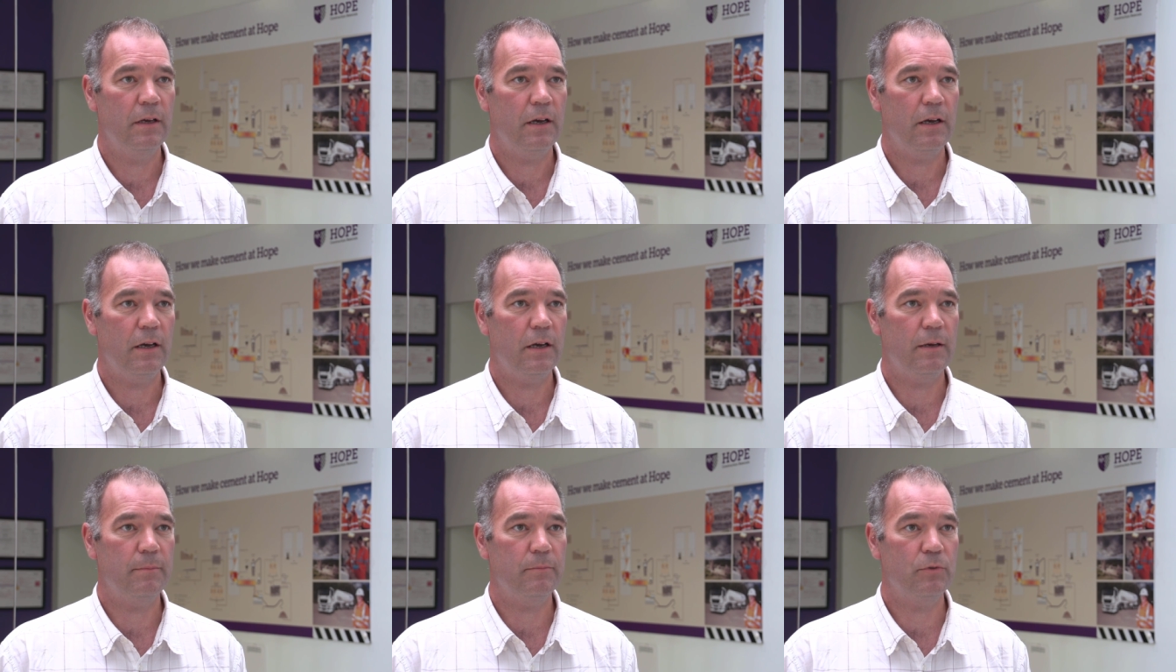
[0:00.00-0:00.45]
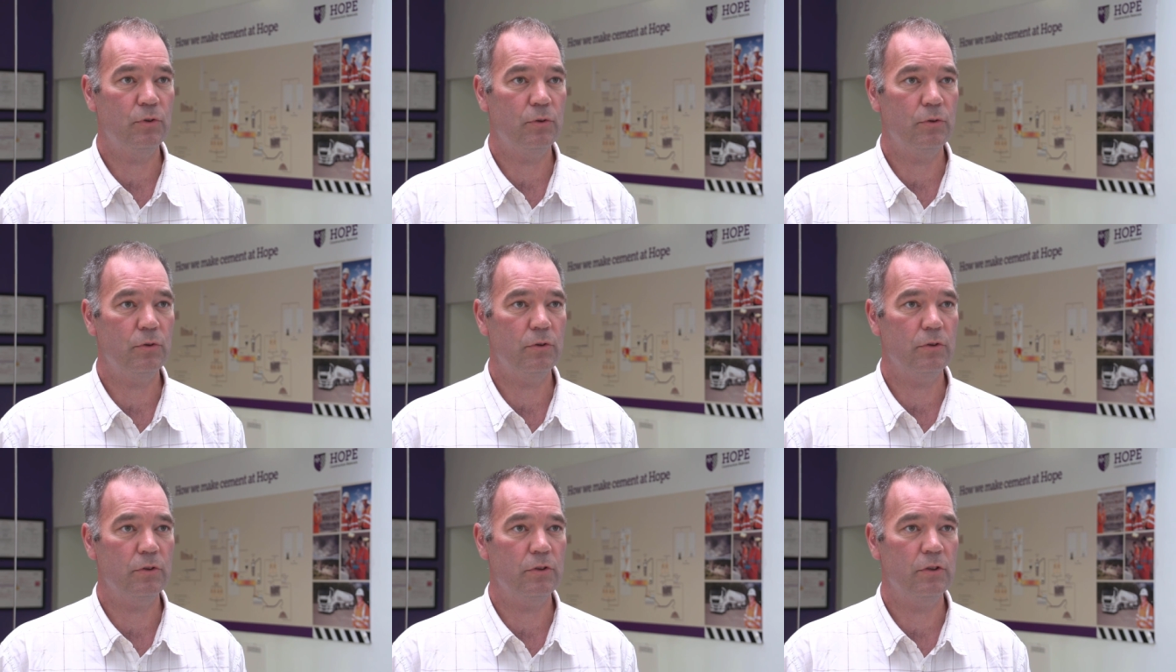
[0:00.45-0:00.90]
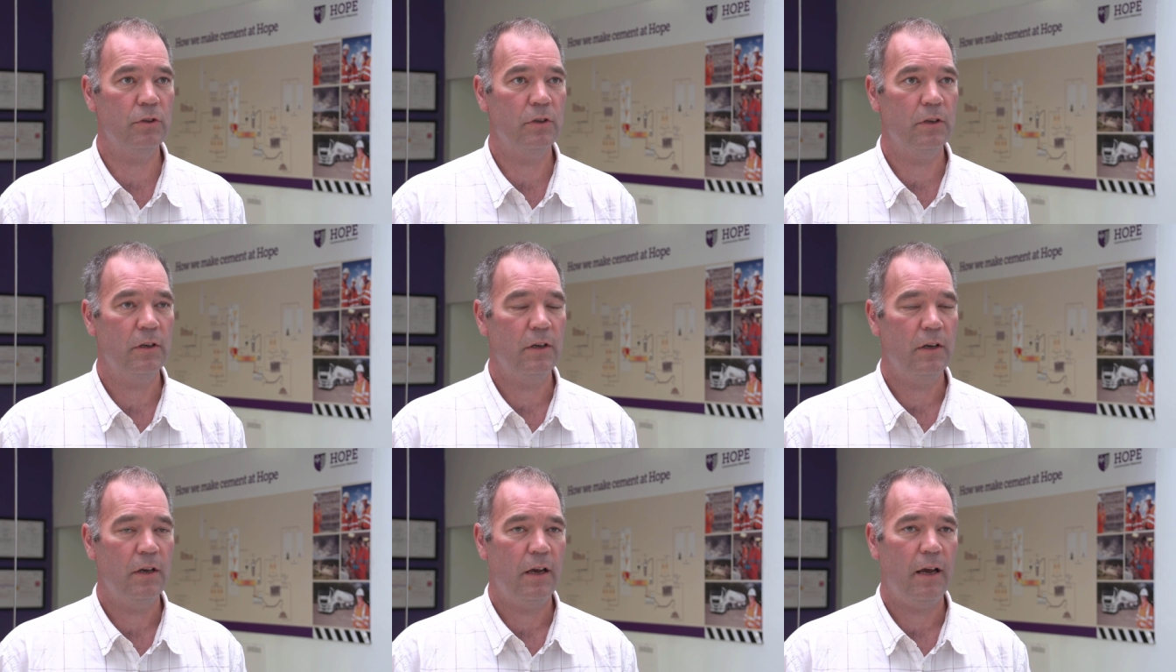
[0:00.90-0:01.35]
um, tours.
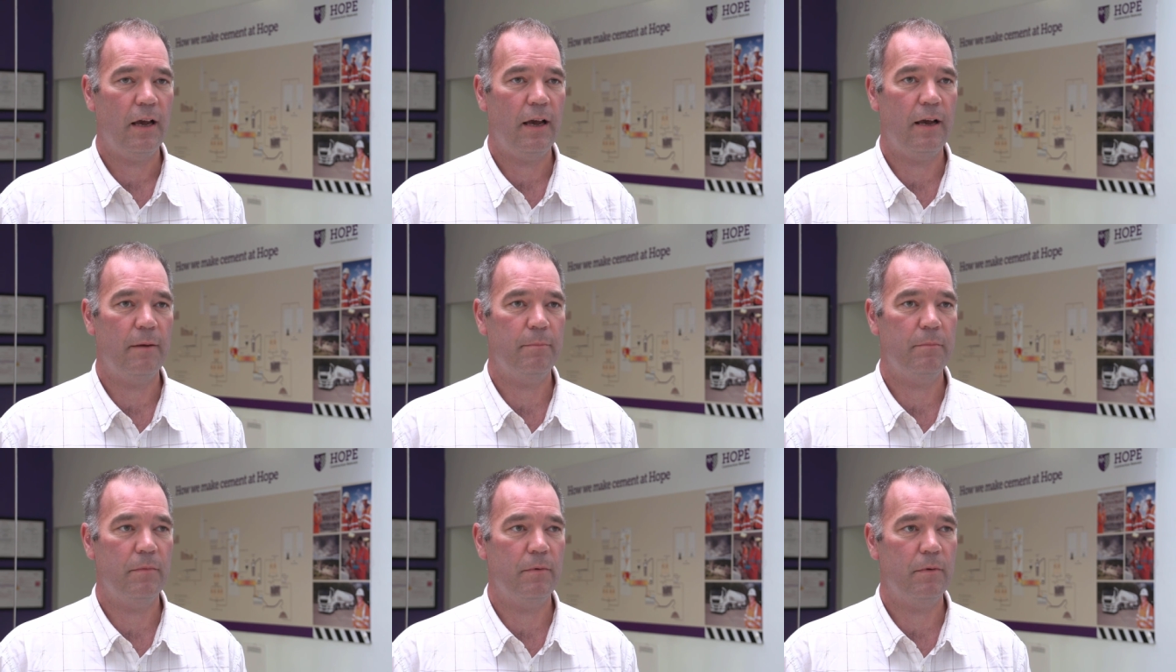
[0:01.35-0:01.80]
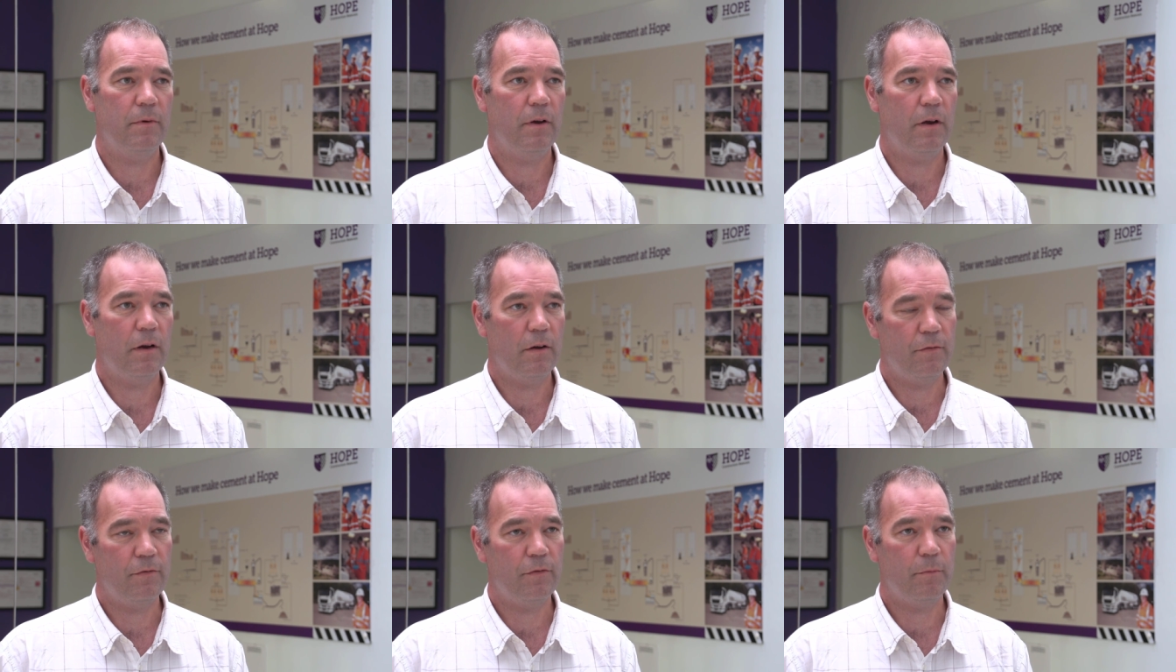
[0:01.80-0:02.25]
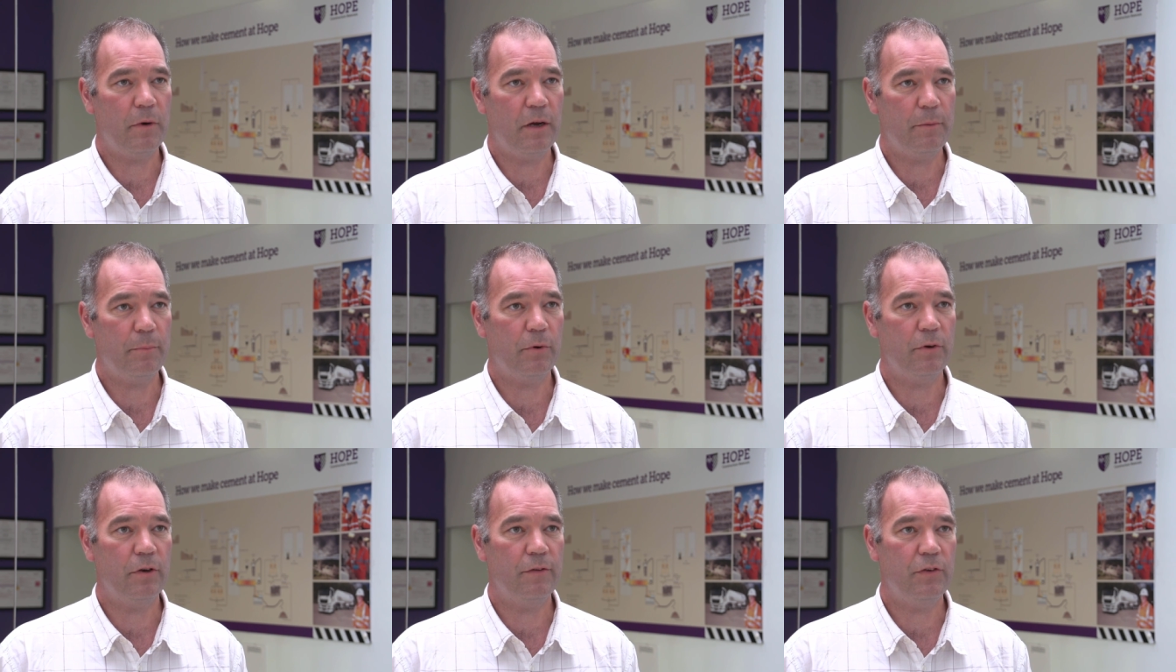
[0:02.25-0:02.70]
Um, from my
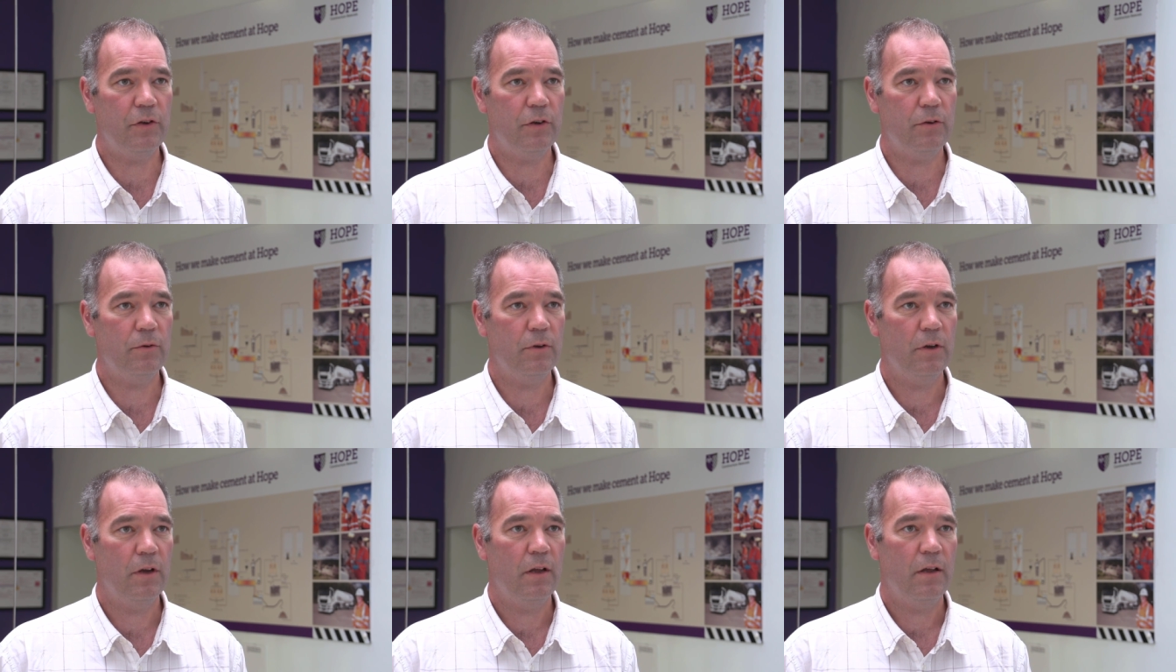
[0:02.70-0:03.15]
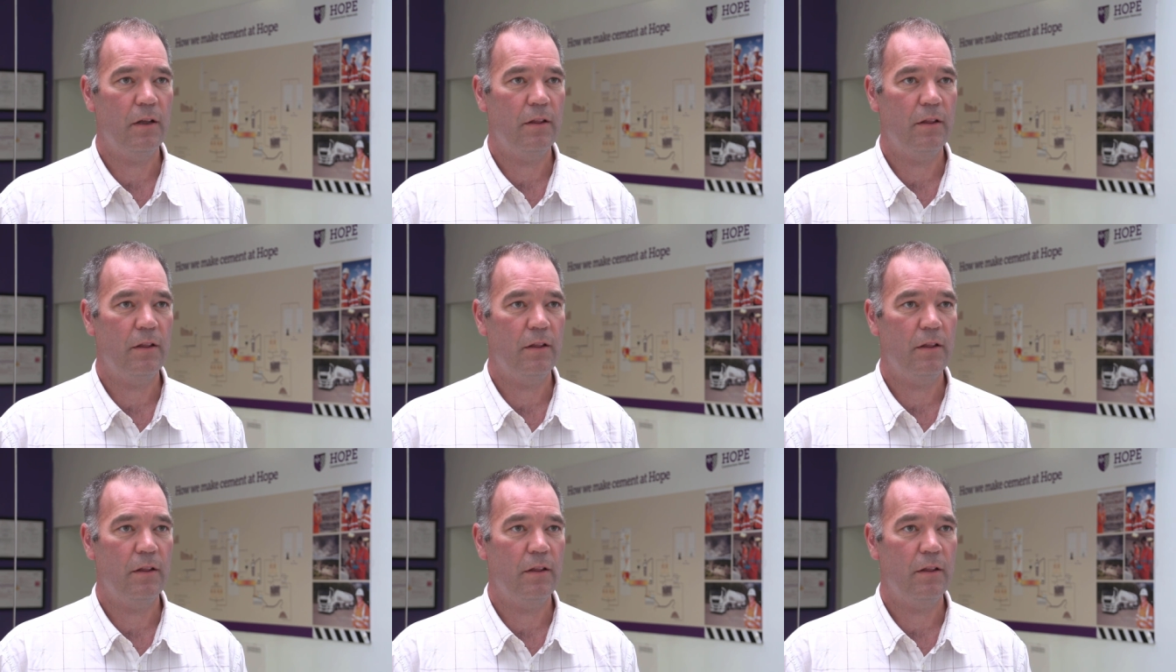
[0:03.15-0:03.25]
point of view,